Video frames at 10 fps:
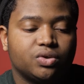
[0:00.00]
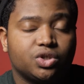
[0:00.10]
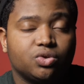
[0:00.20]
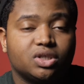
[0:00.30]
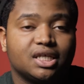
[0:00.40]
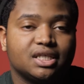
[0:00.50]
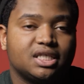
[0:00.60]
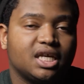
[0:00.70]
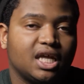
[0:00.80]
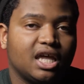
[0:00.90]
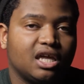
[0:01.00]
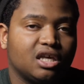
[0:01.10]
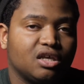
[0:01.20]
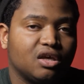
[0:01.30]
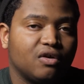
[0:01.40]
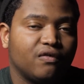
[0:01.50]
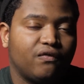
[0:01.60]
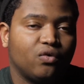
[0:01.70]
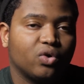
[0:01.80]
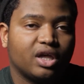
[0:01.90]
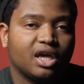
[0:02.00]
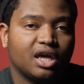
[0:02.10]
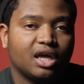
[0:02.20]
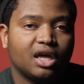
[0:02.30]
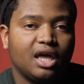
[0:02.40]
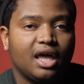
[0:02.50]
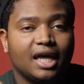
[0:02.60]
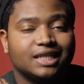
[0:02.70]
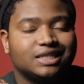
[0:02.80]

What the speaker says: it shoots in 1080, 4K, and